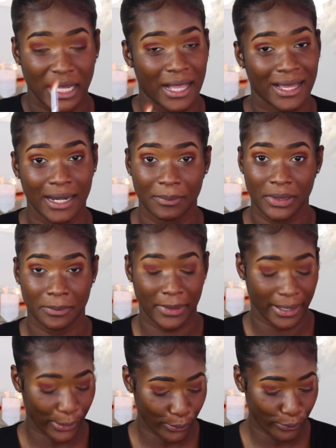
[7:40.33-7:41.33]
got a big
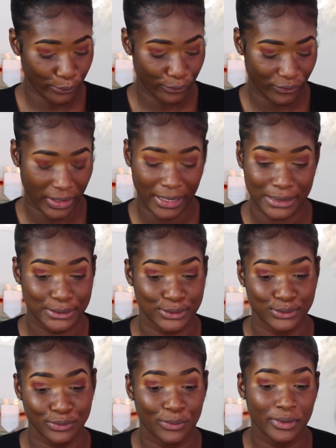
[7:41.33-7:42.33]
mouth. I like to
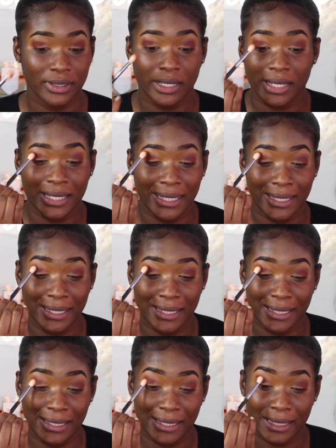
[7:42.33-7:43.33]
talk,
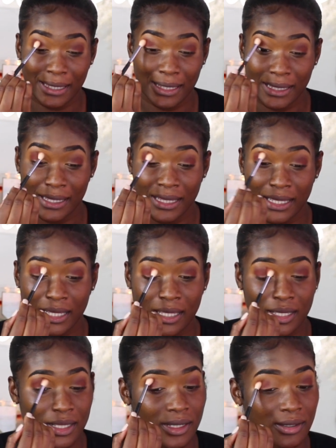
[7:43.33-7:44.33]
and
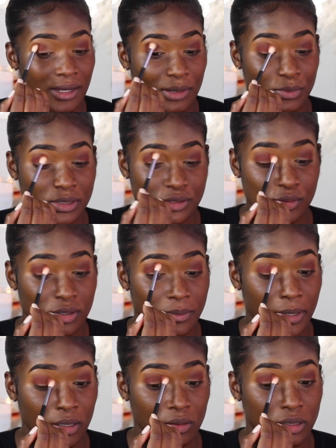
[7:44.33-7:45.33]
I want to talk
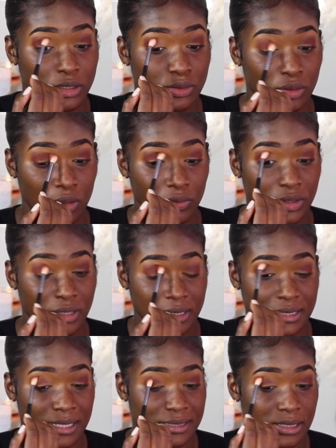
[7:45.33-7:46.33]
about, you know, the
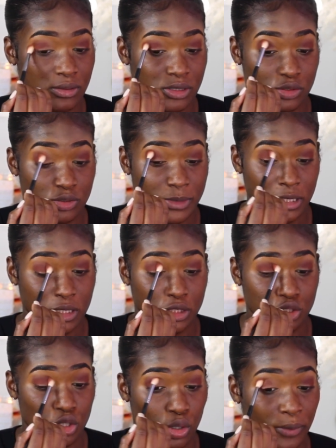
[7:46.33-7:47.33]
things I see on social media.
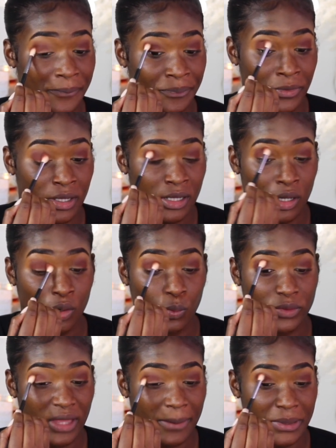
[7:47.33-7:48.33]
So
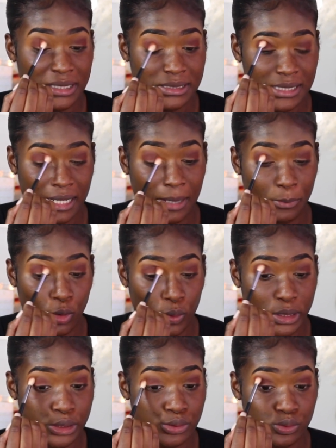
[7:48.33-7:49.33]
with that being said, I'm
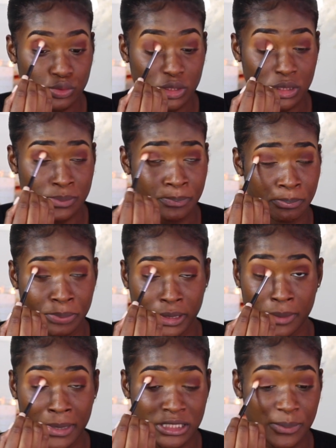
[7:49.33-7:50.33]
going to just
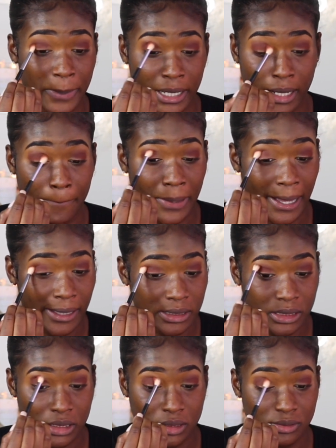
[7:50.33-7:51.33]
pretty much pick a
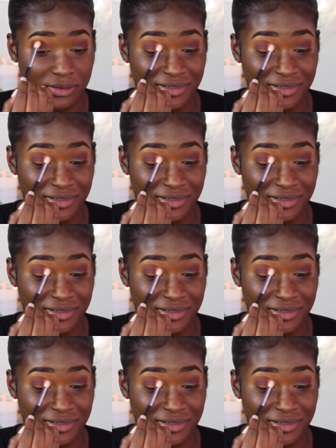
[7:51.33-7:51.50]
palette